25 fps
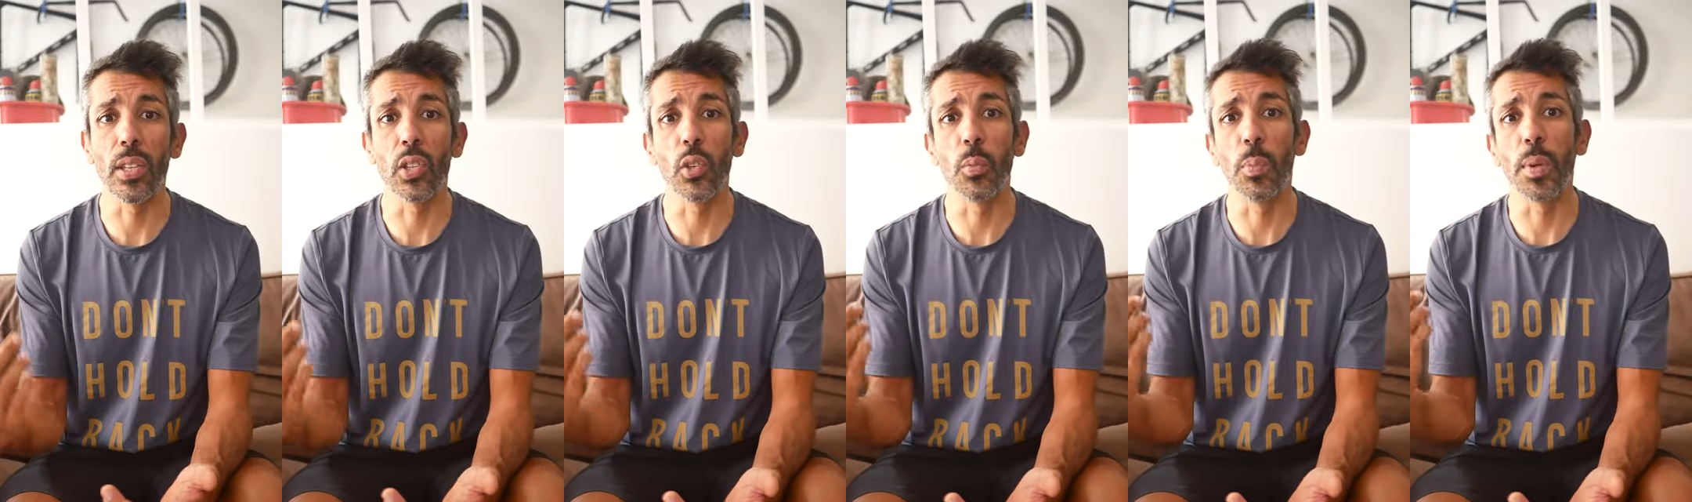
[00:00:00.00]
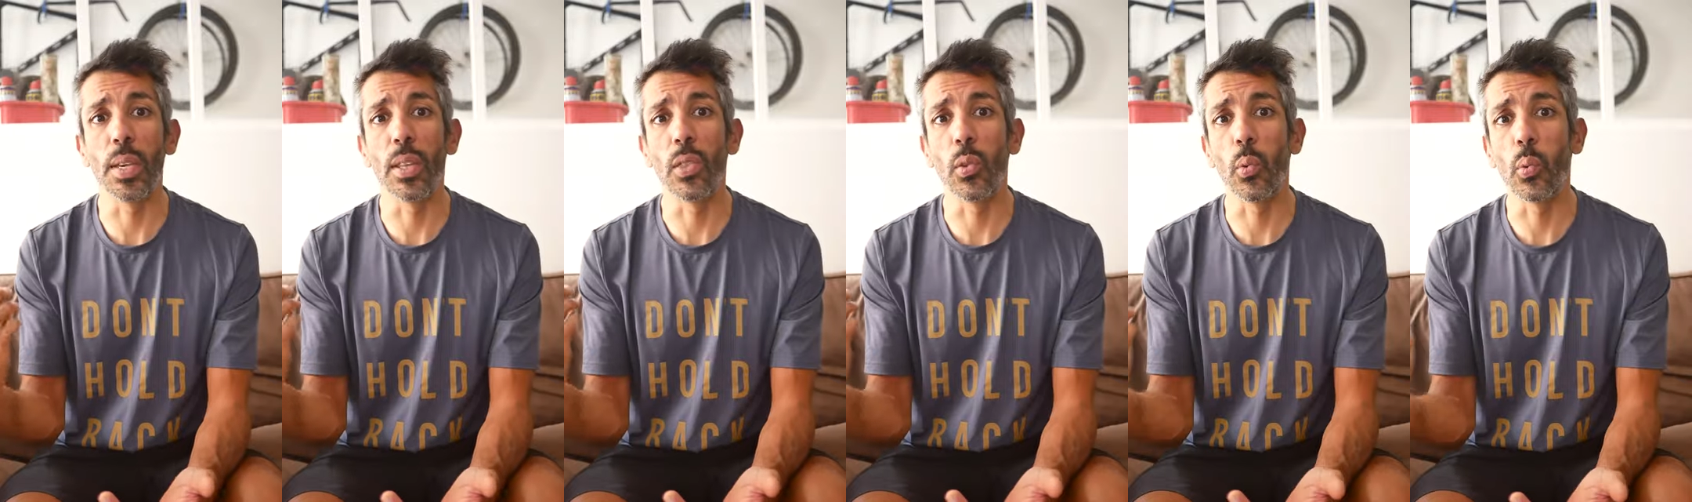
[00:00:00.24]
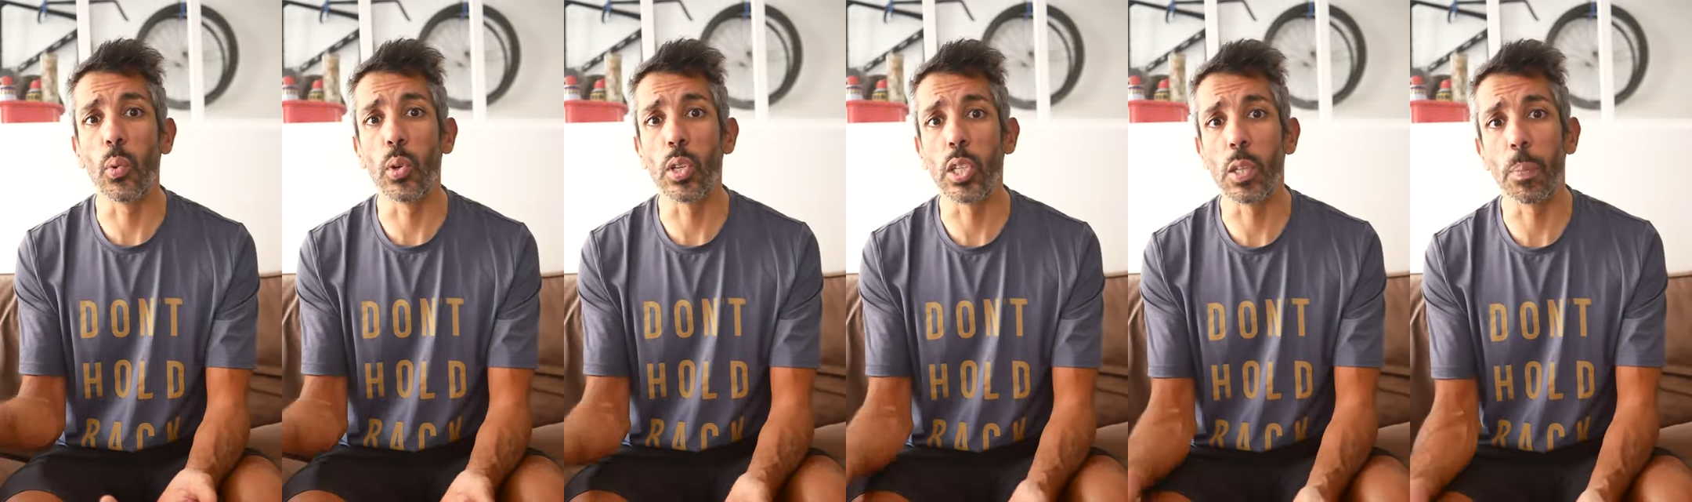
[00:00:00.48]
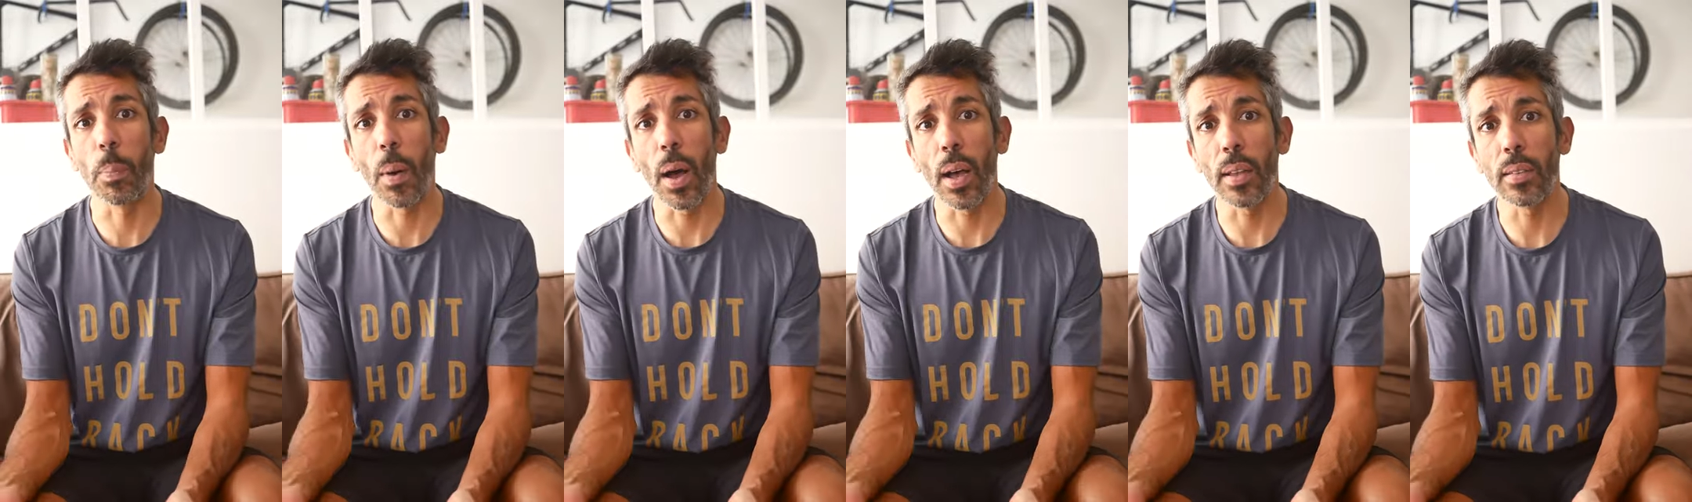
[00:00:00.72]
to be in the
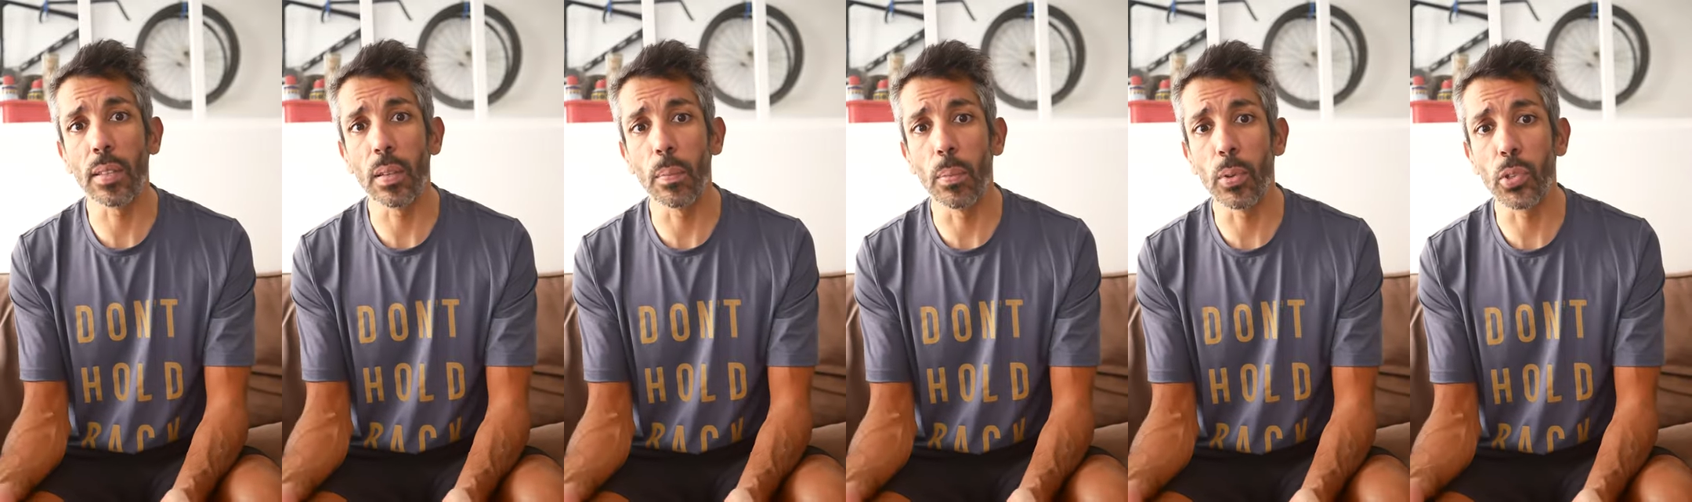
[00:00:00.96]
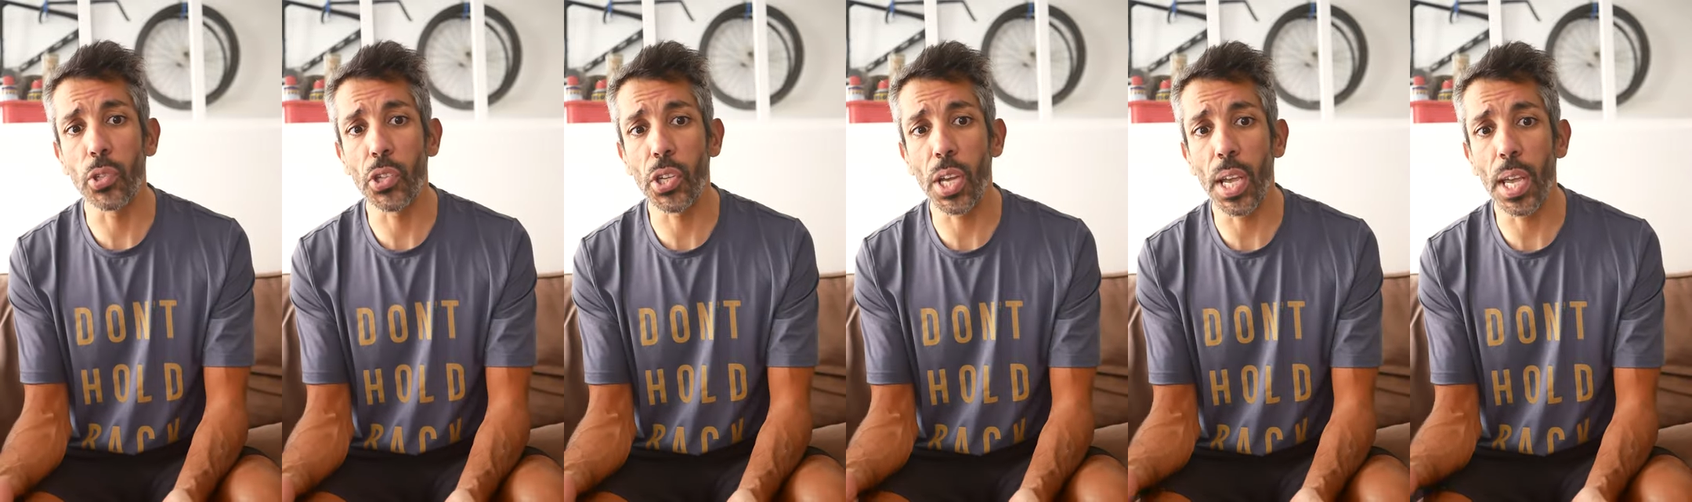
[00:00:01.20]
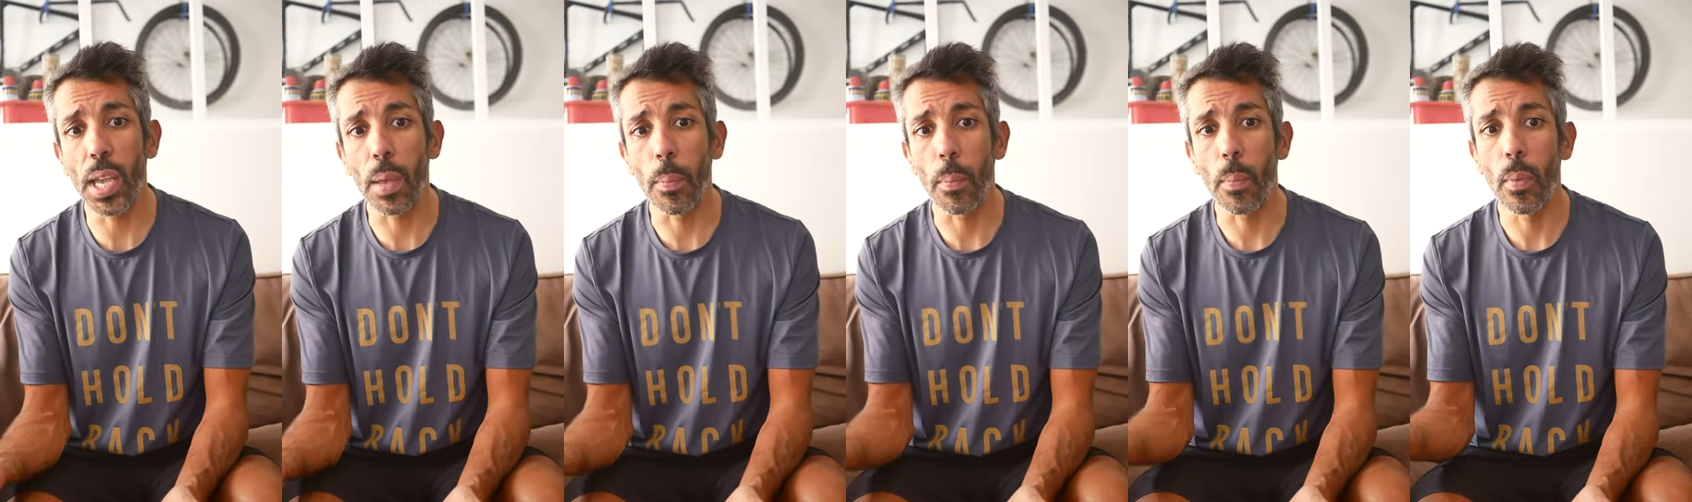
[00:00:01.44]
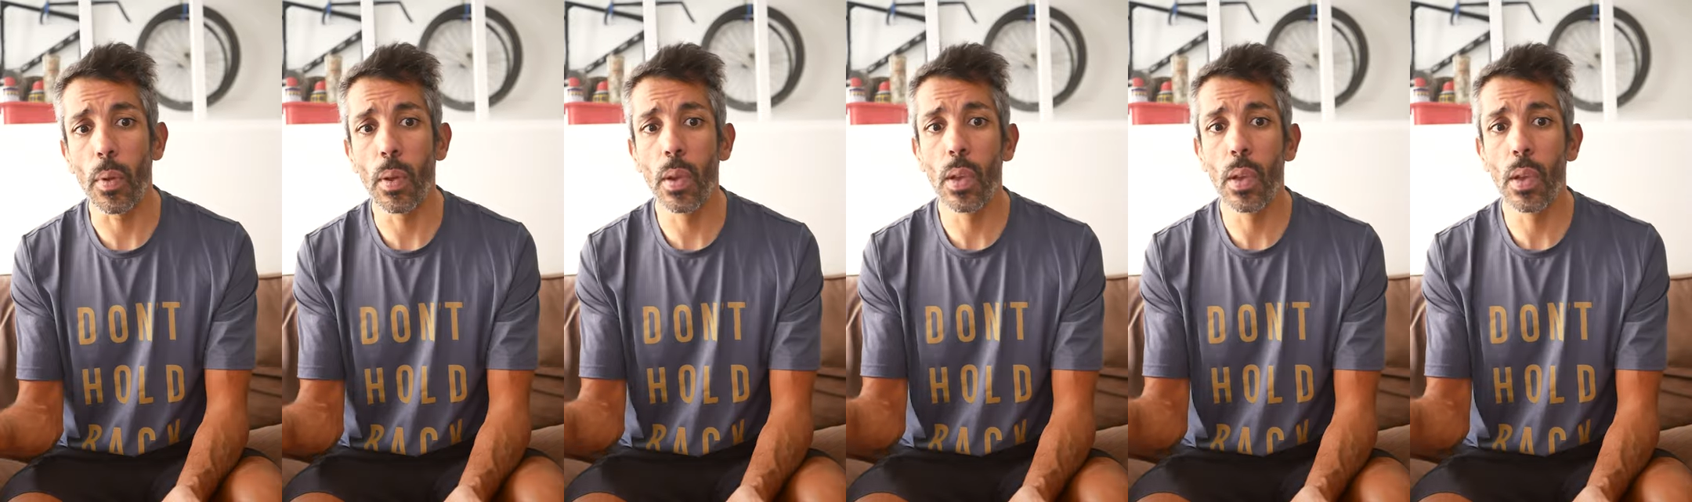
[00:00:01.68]
worst possible shape.